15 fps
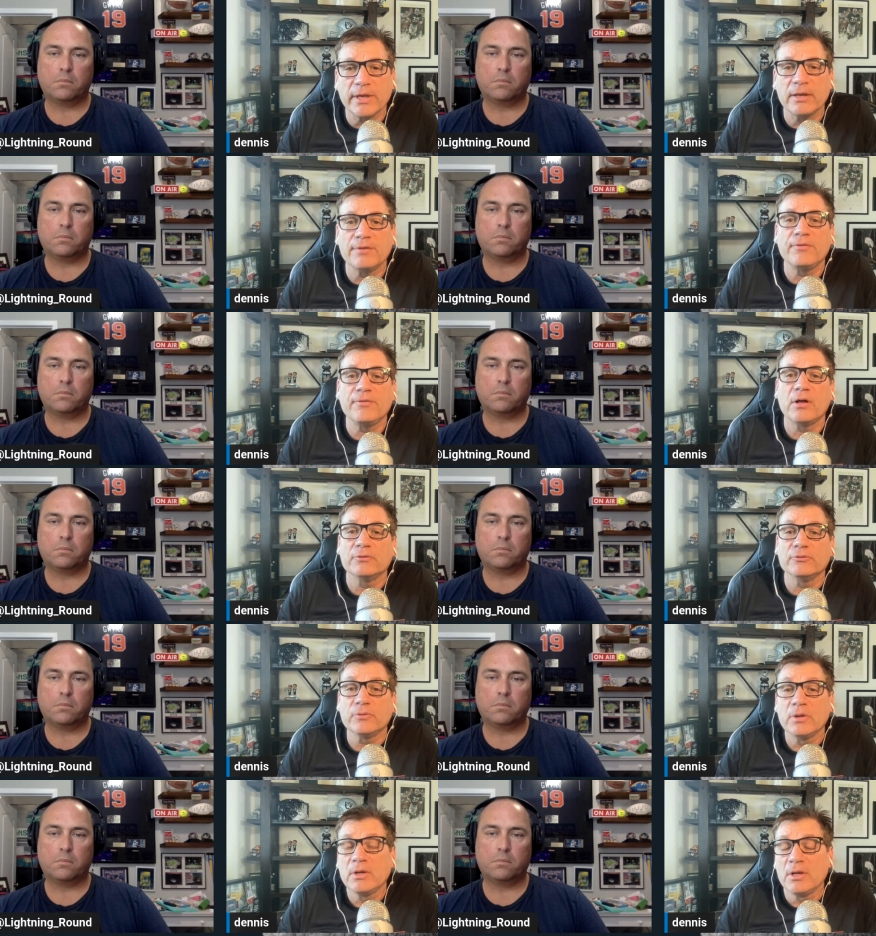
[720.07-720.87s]
Speaker 1: the
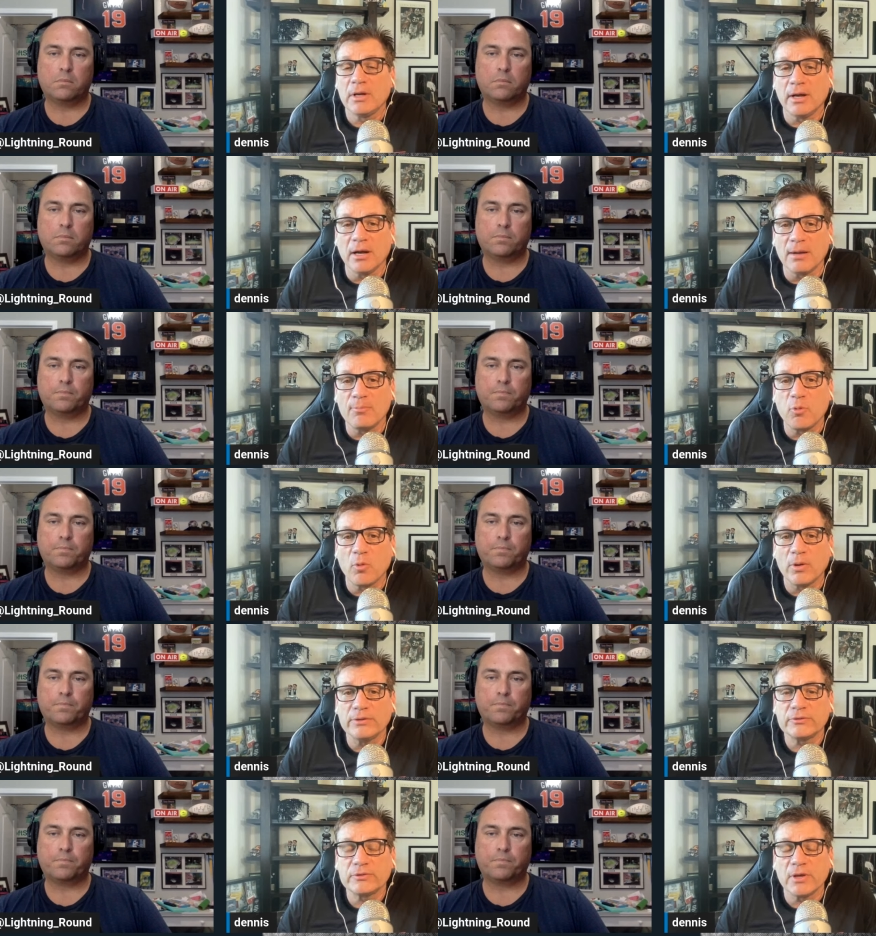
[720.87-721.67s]
NFL in uh,
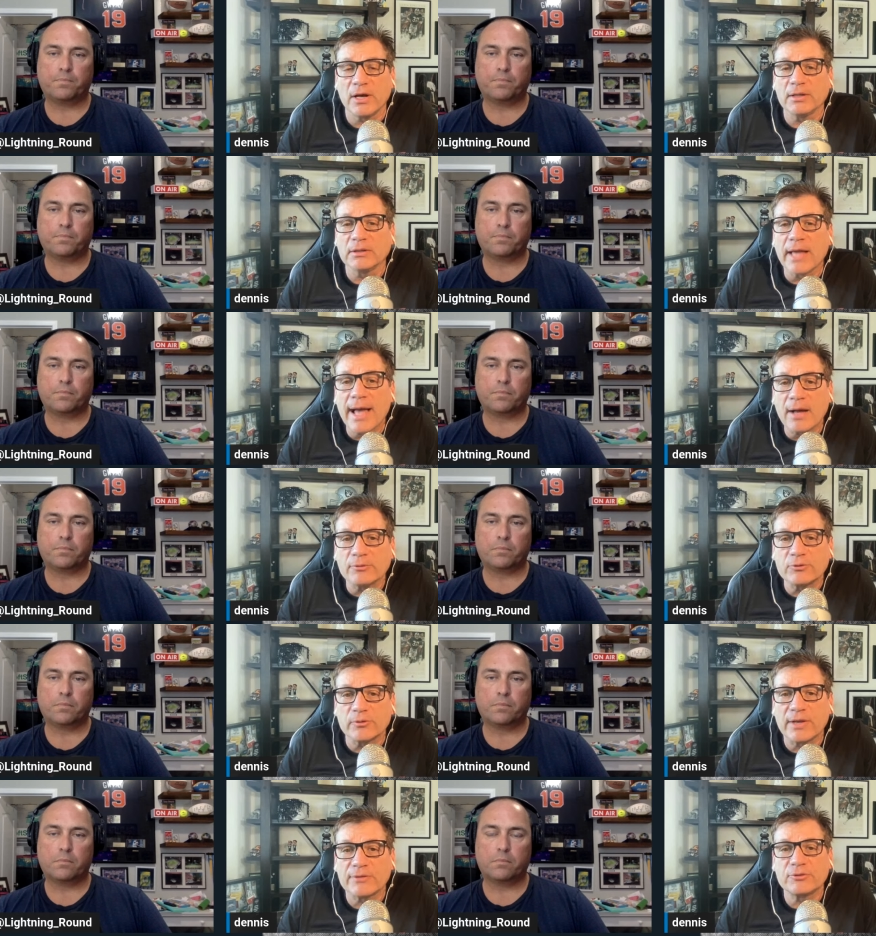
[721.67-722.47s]
points
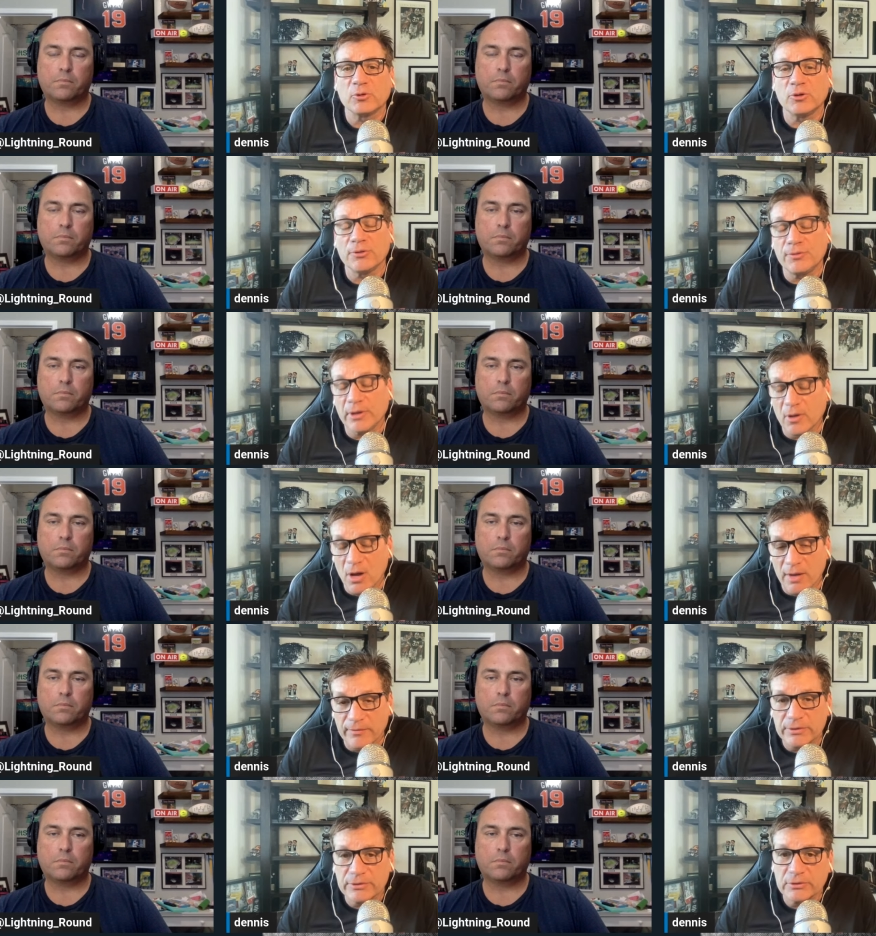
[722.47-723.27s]
allowed, so that's a good thing.
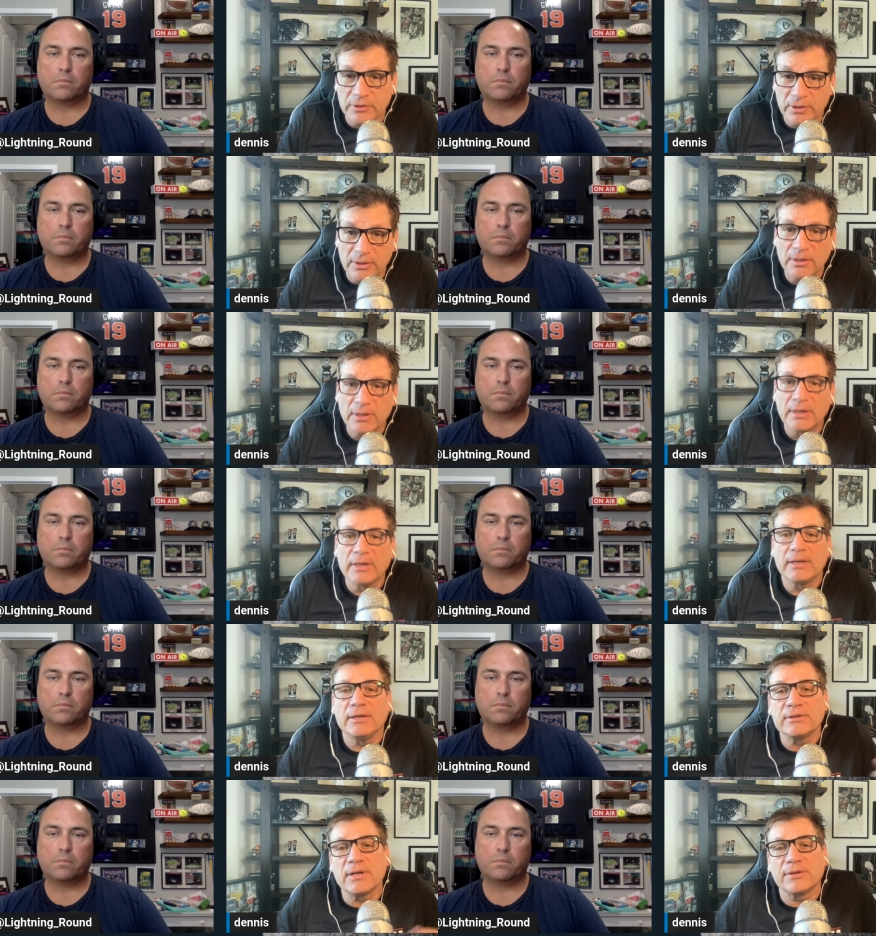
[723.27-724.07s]
Obviously,
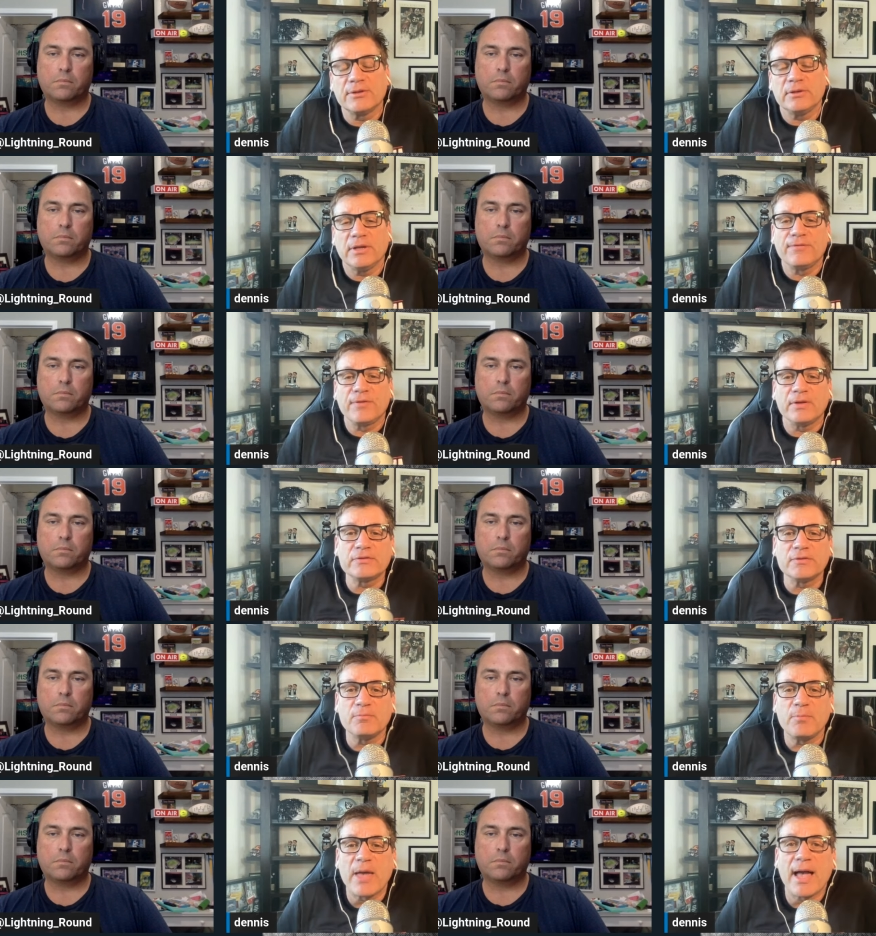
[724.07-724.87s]
he's got the
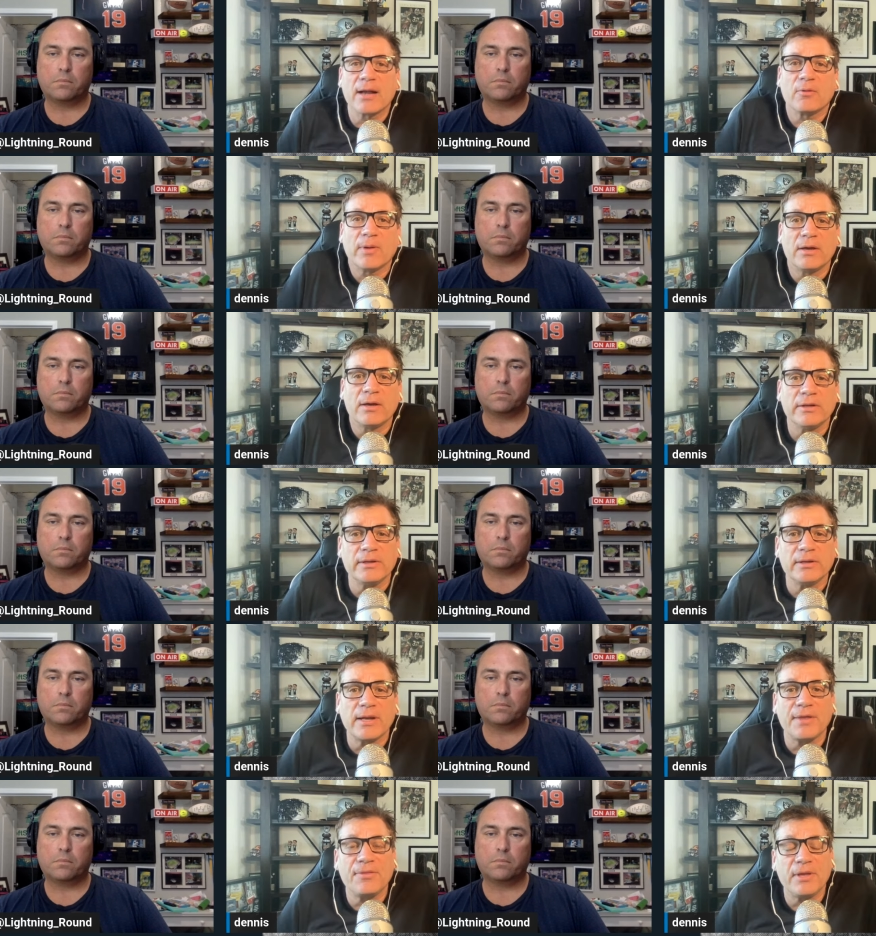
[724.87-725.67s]
defensive background,
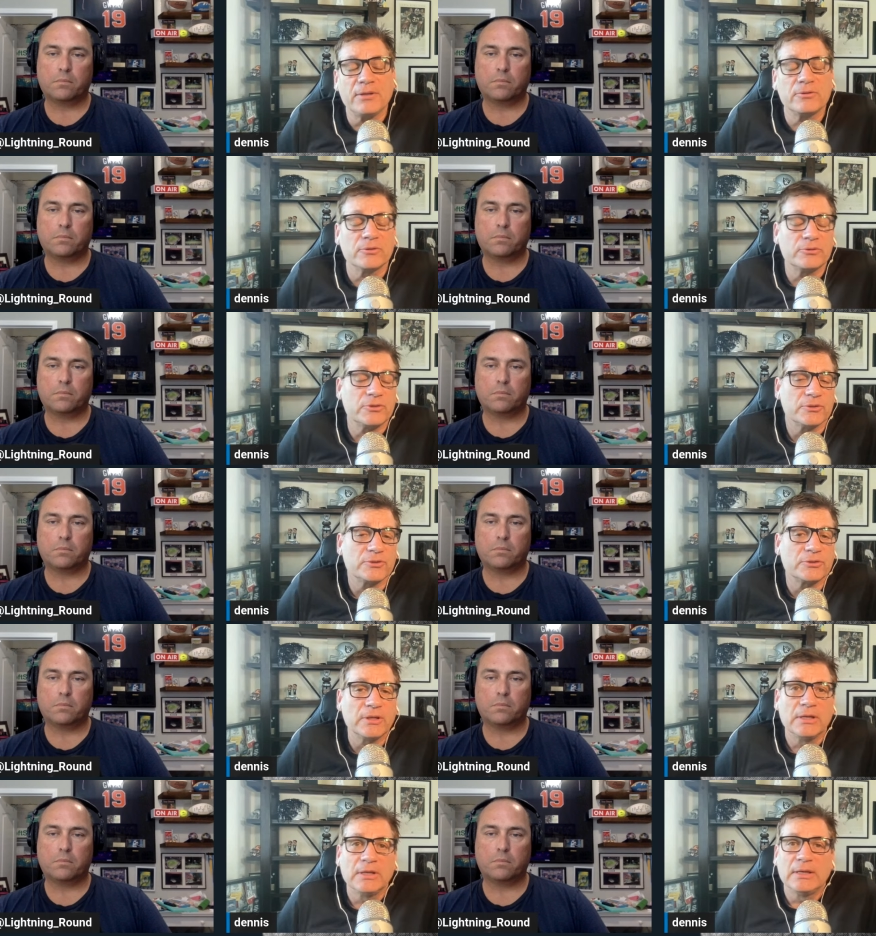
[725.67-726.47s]
and then I think there's
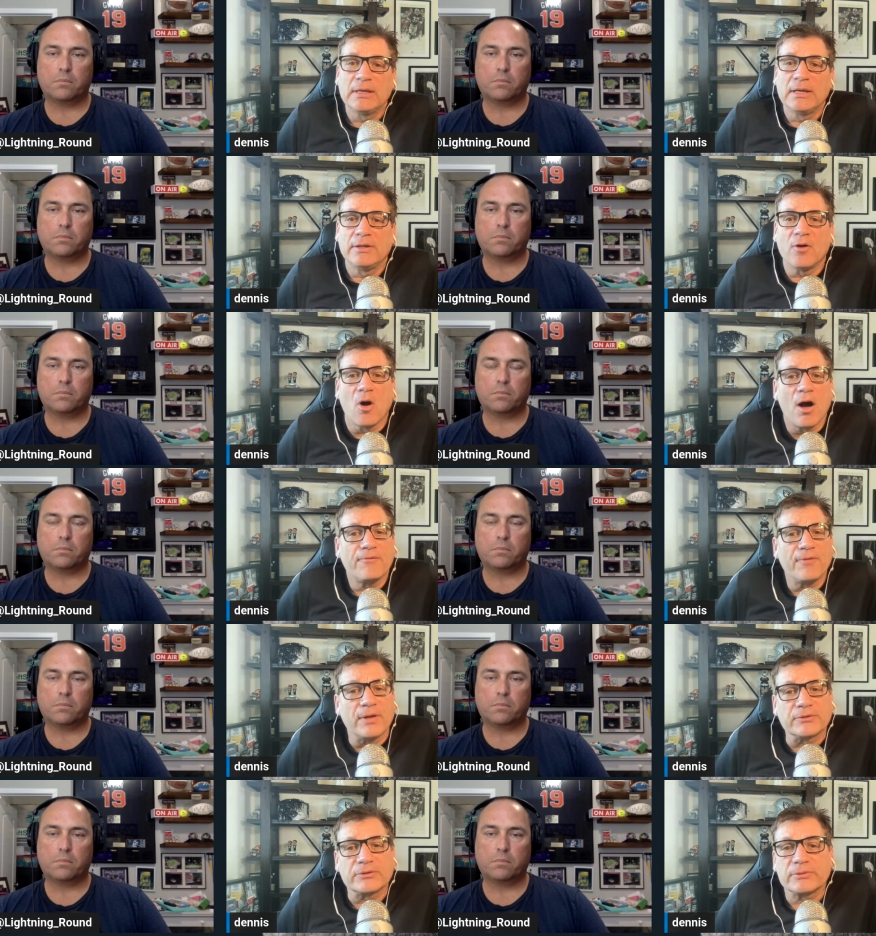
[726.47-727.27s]
just
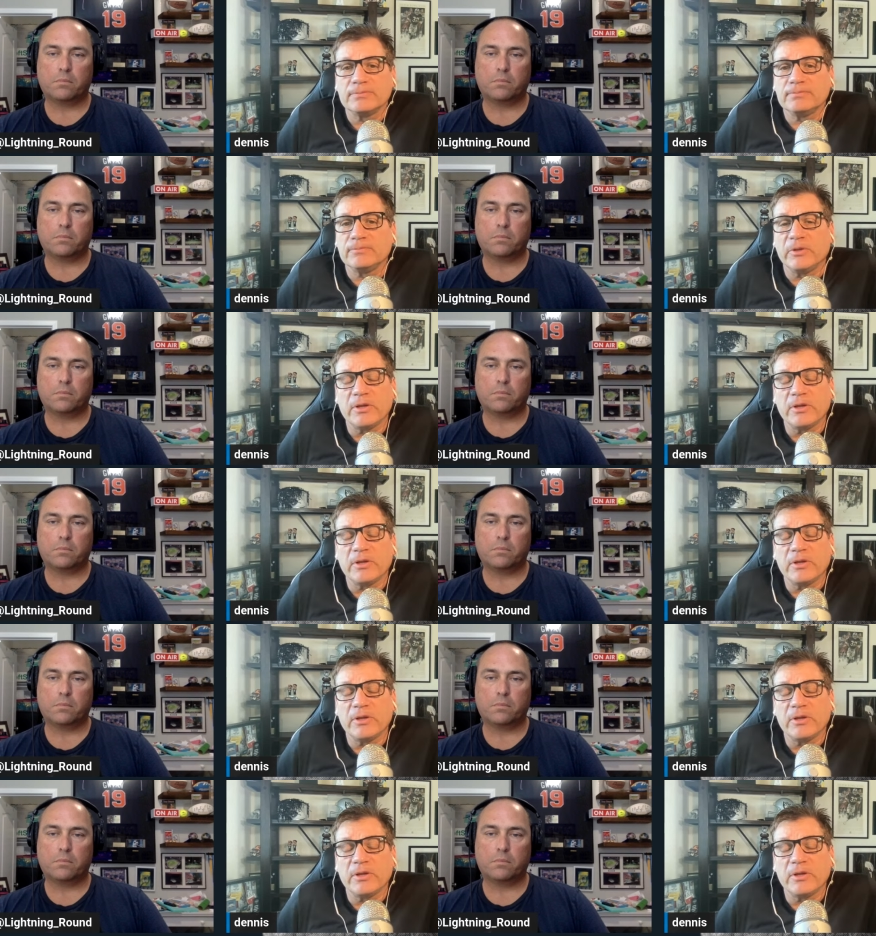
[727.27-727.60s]
offense.